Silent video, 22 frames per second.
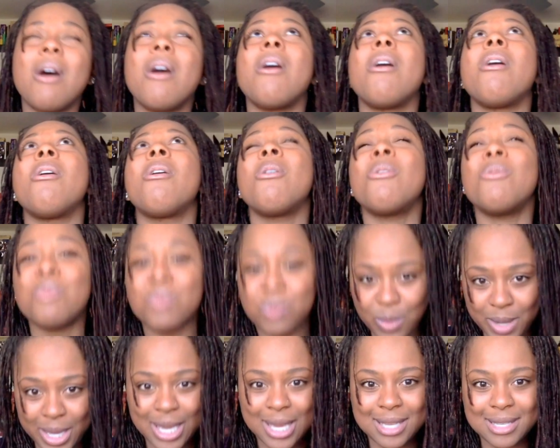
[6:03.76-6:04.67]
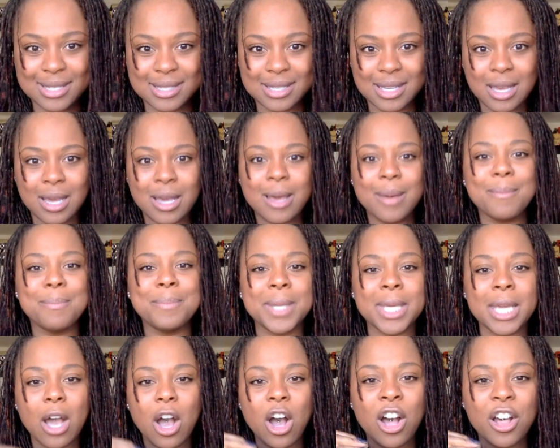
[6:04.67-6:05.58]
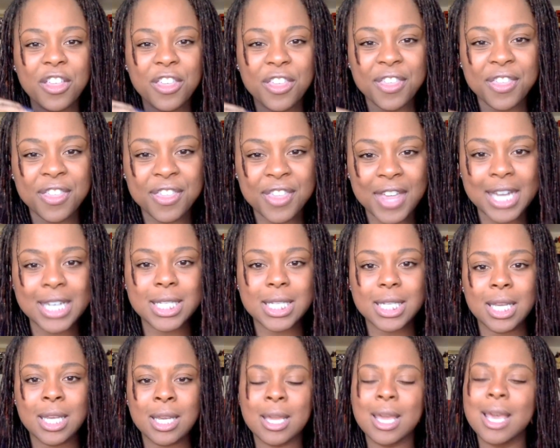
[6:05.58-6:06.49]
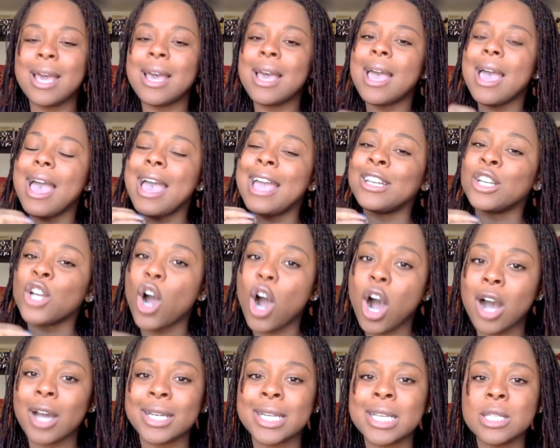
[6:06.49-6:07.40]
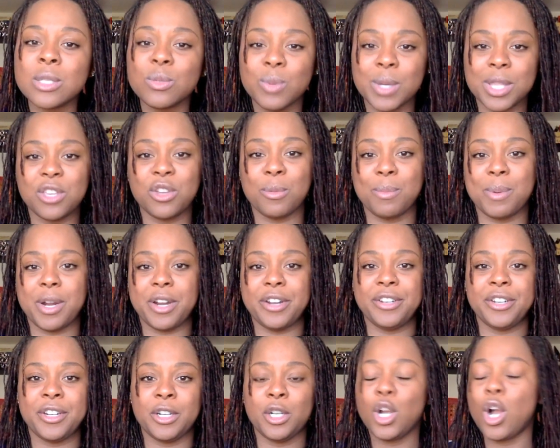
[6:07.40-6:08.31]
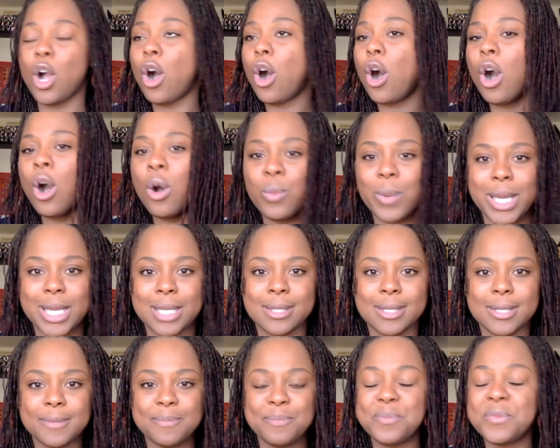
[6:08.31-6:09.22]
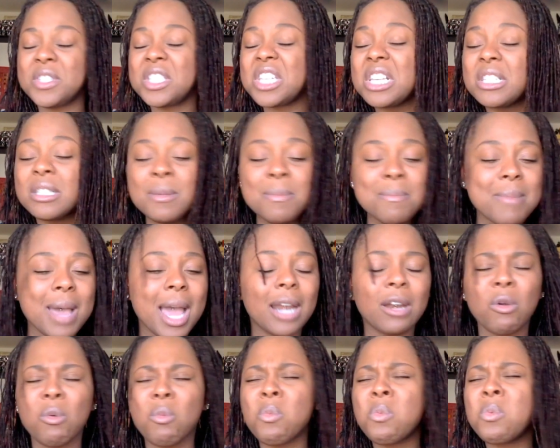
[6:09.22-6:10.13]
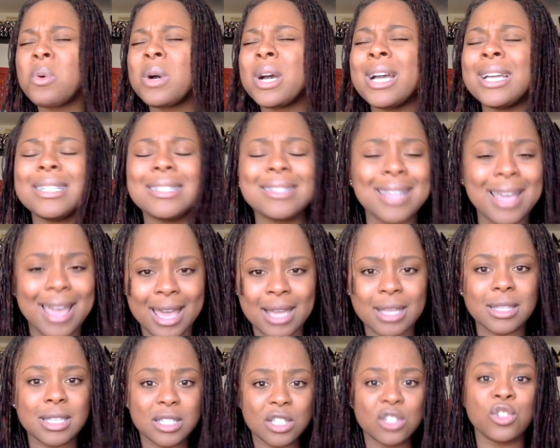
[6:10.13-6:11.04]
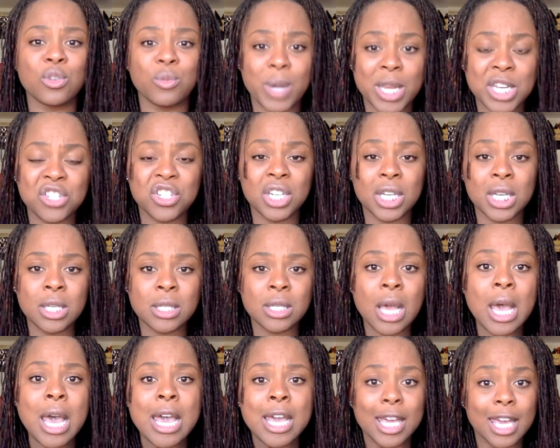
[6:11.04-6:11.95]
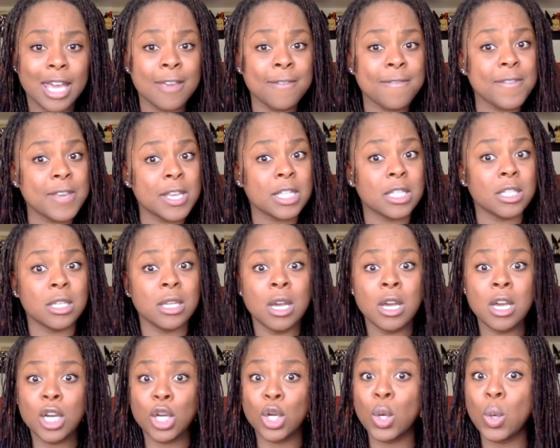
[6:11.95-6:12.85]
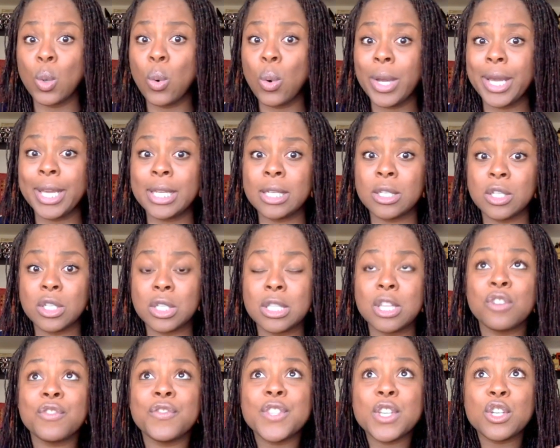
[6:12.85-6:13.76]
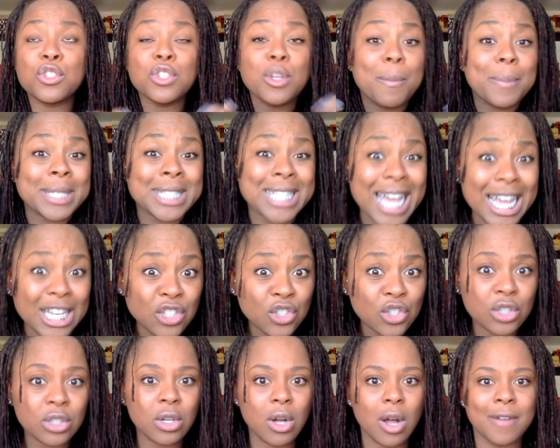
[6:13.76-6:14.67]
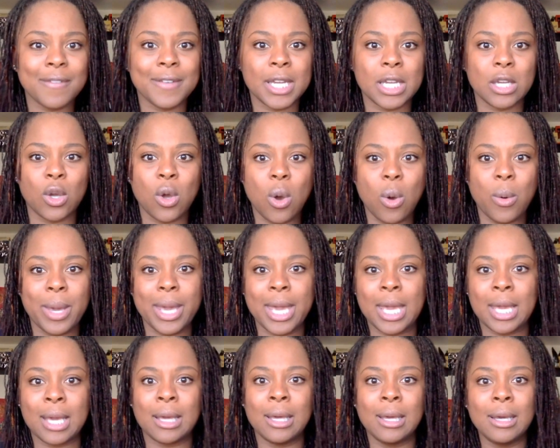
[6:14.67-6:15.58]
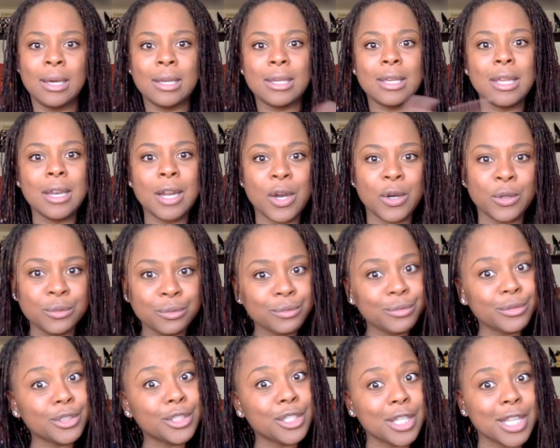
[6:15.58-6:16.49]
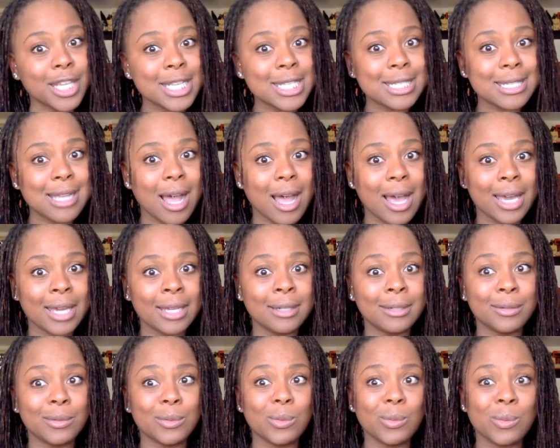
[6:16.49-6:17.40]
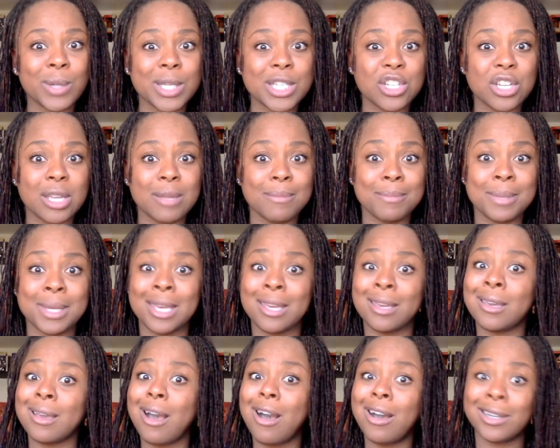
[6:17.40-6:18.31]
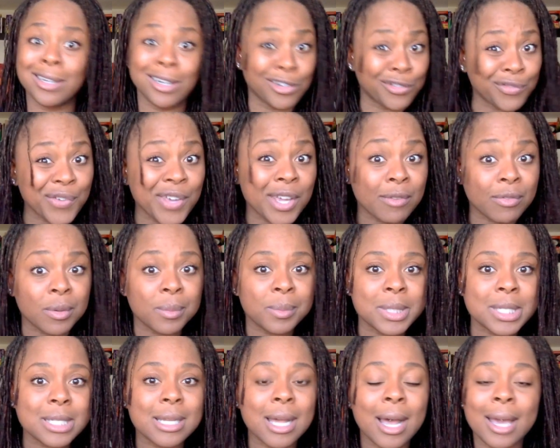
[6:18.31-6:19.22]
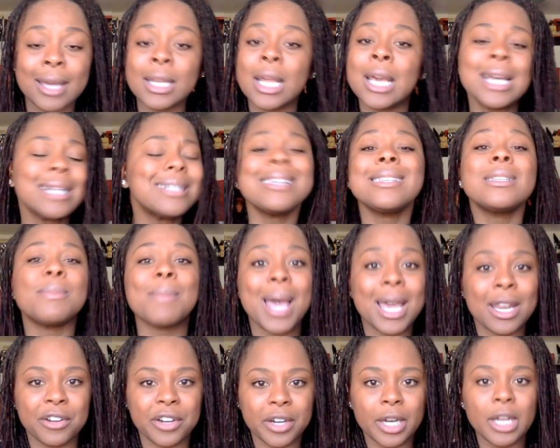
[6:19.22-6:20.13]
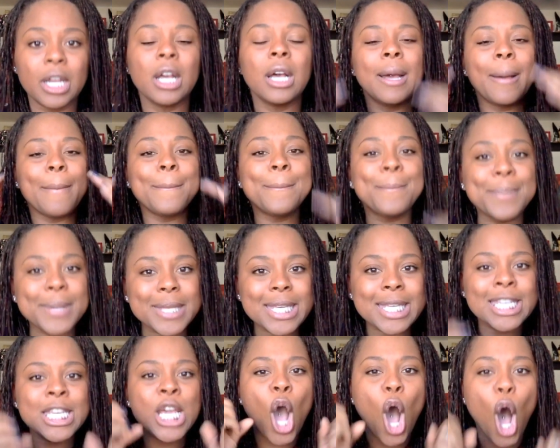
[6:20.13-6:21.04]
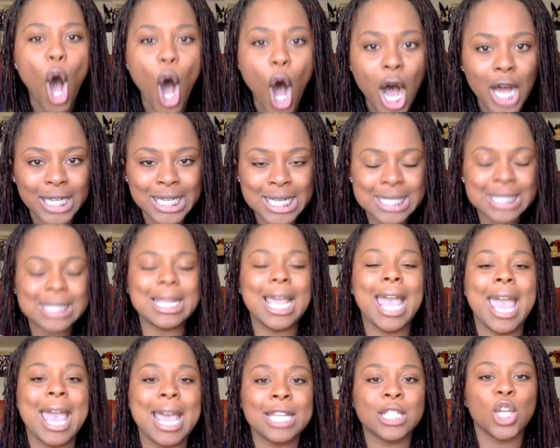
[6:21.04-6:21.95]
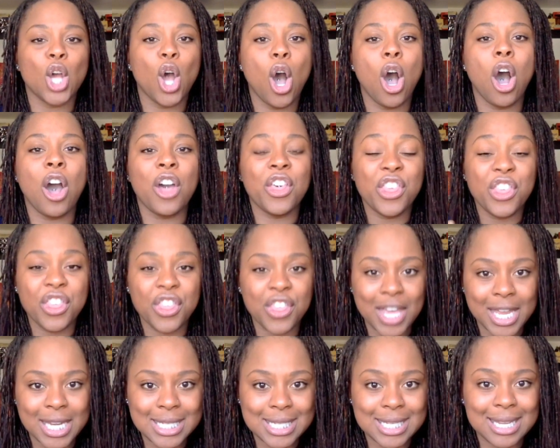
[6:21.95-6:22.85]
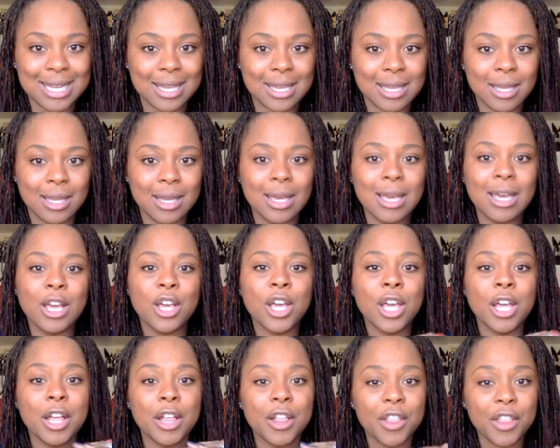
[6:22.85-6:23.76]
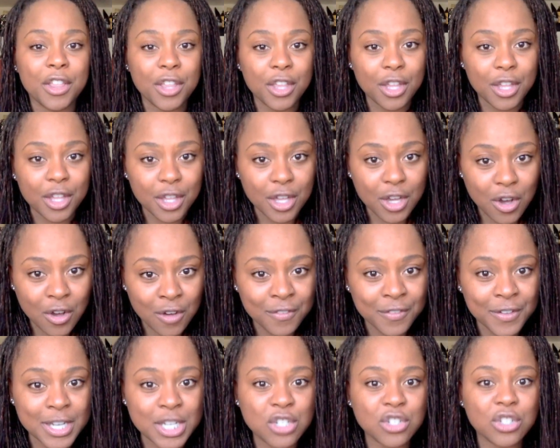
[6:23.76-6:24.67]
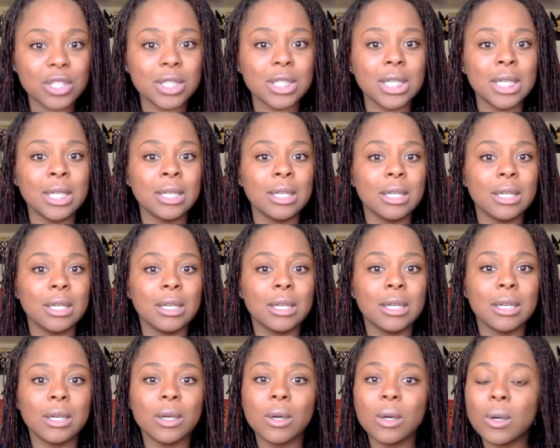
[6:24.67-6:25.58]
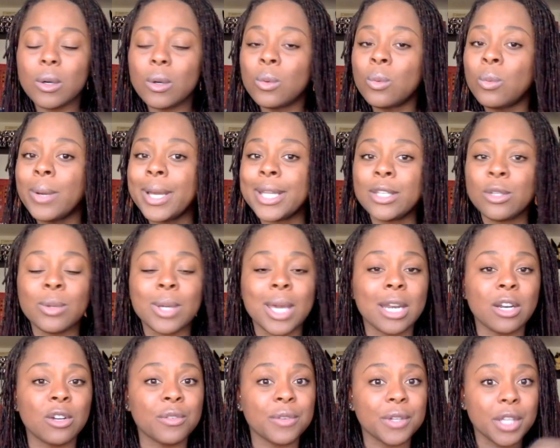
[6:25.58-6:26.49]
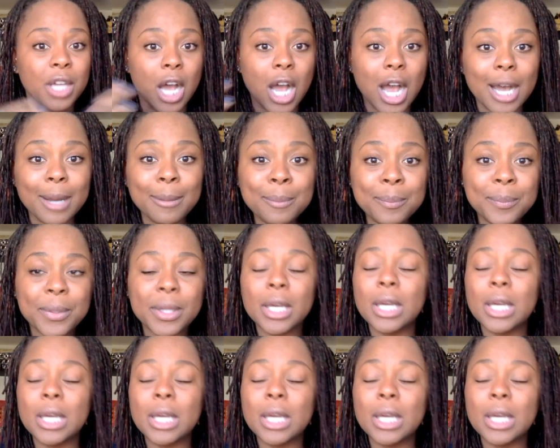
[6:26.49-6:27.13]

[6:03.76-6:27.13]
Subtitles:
always be authentic and honest with your partner. Always. Doesn't matter what the heck the situation is, if it's going to, if there's a potential of it going, you know, to this side, which can be an unfavorable side, doesn't matter. Be honest and authentic. Eventually, when you get over the hump,